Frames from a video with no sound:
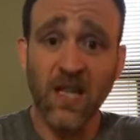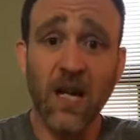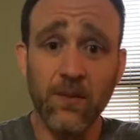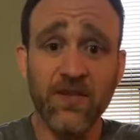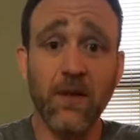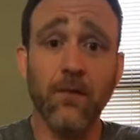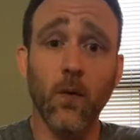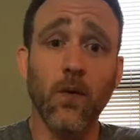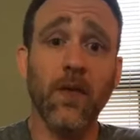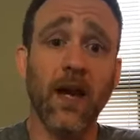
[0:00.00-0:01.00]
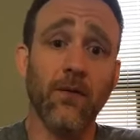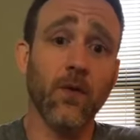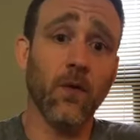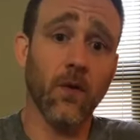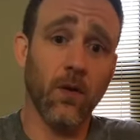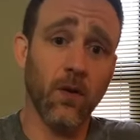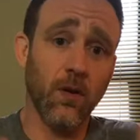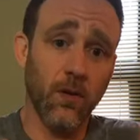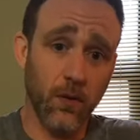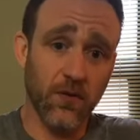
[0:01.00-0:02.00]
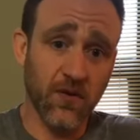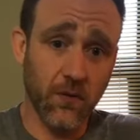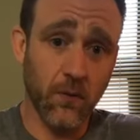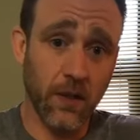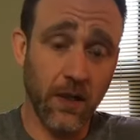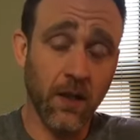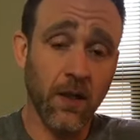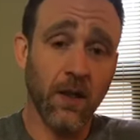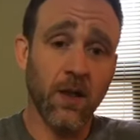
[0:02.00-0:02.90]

I would say fourth after those three,